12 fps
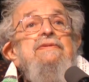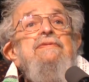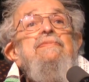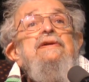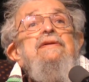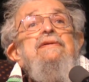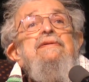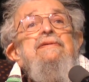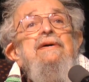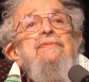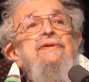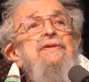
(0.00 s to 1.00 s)
So, but
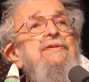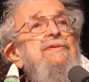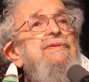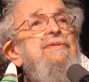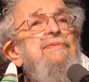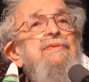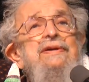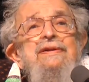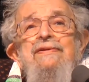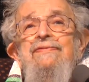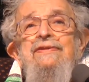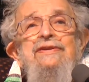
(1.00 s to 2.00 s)
I was so
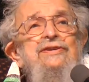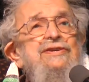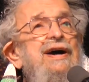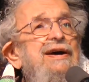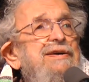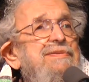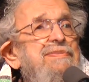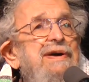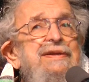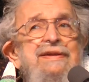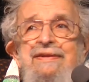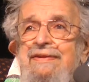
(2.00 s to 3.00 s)
wonderfully shocked
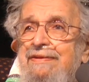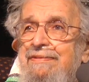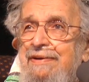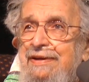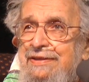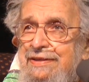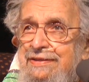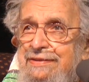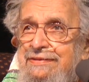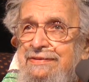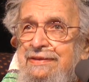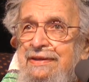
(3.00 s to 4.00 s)
by this
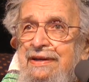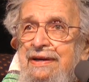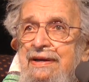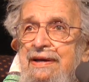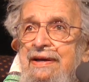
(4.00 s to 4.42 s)
question.